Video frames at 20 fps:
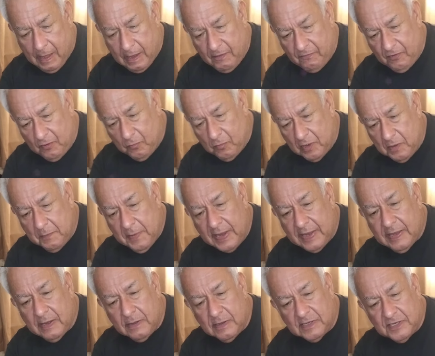If you want to
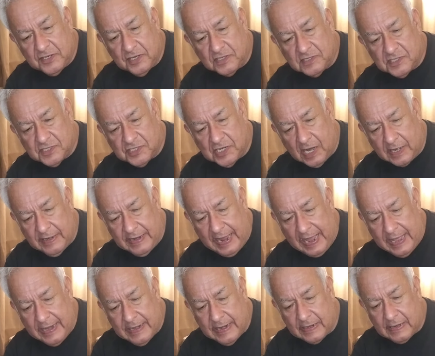make it just
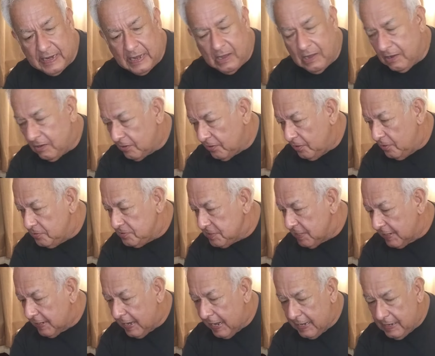gigantic,
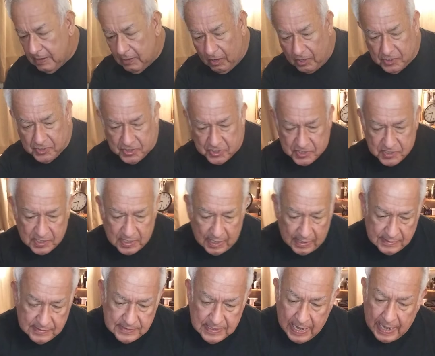using a larger
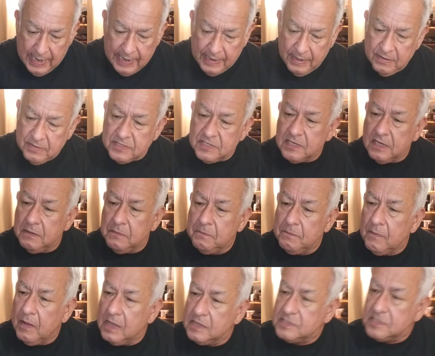size, here's some